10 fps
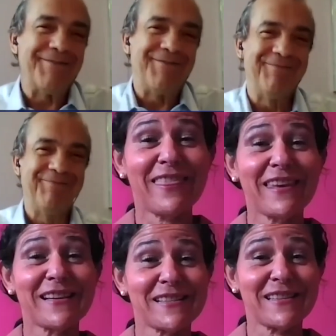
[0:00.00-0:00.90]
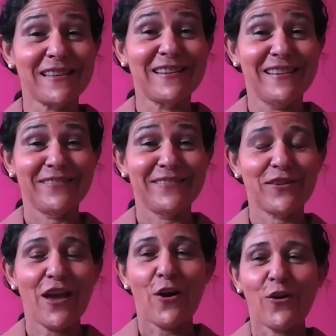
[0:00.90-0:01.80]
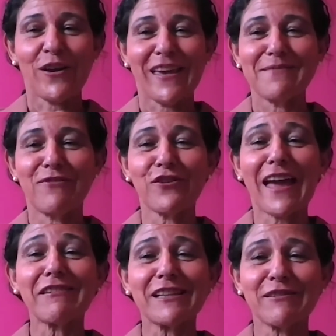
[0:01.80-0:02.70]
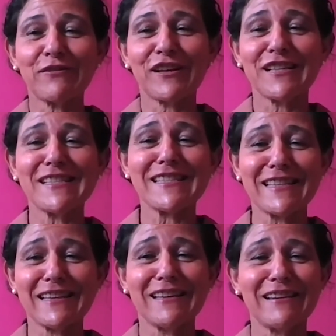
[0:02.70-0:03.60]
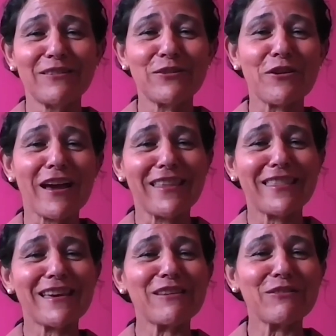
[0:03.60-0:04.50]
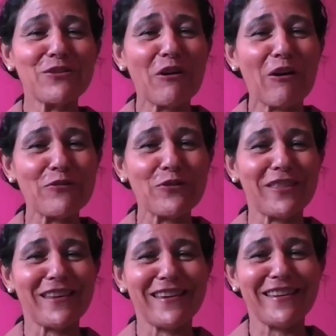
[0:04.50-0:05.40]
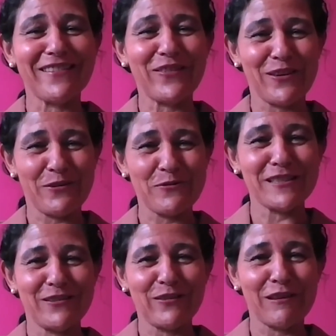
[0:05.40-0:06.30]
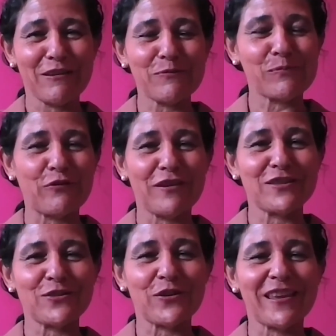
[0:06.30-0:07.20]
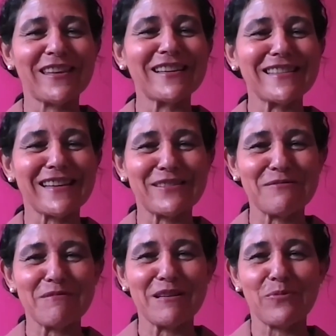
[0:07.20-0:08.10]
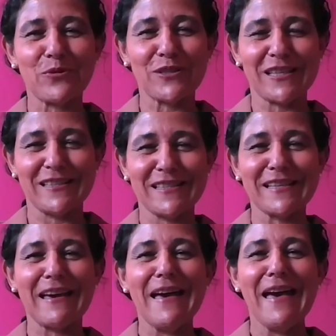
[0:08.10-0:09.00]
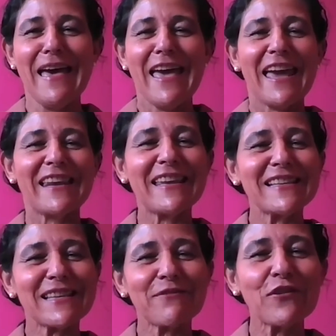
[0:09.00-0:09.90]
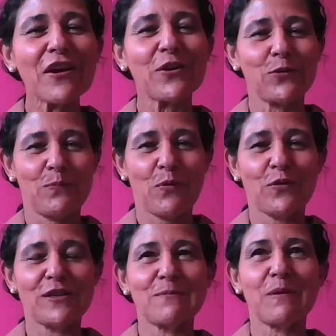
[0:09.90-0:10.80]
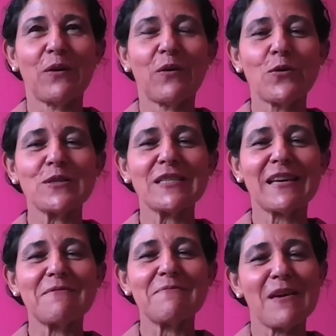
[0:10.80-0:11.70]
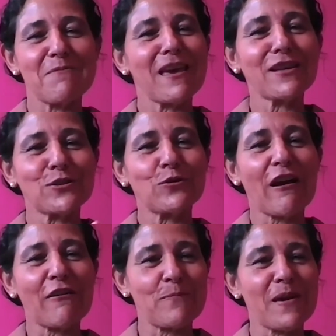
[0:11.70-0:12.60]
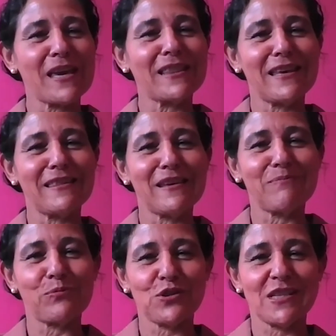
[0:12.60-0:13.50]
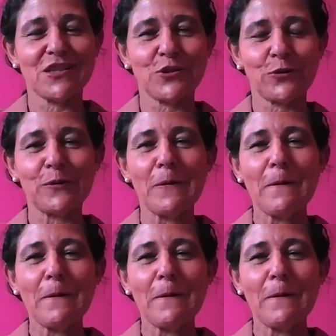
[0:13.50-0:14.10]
For ethics. Okay, for direct reference, Laura, thank you, Joao, for the question. Thank you, Professor. I think it's extremely important. And it's a very good point, because maybe I should have made the precision.